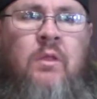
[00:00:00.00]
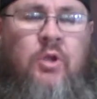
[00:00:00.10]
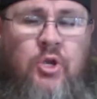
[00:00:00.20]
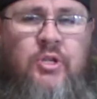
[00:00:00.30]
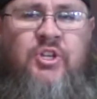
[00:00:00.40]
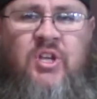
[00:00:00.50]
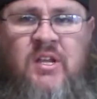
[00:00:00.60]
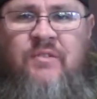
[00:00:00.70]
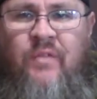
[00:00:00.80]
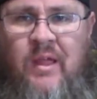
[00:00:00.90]
Good
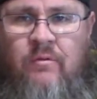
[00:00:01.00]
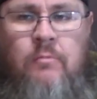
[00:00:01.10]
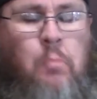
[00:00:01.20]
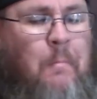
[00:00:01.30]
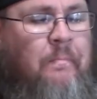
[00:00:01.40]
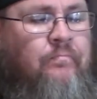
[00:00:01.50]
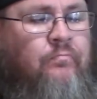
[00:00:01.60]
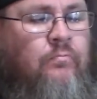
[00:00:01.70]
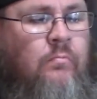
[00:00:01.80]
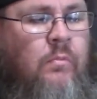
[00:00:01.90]
cheese flavor.
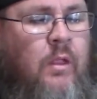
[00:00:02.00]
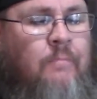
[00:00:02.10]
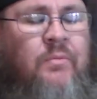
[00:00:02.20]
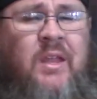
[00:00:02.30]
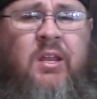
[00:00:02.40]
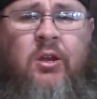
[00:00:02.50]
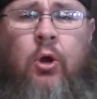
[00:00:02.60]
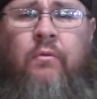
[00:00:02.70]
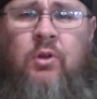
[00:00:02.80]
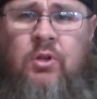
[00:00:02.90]
They didn't
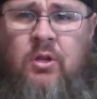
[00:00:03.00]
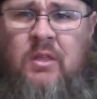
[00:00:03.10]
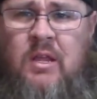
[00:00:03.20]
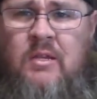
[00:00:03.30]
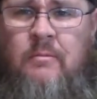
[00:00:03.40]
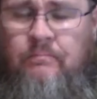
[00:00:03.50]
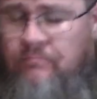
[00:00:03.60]
overcook these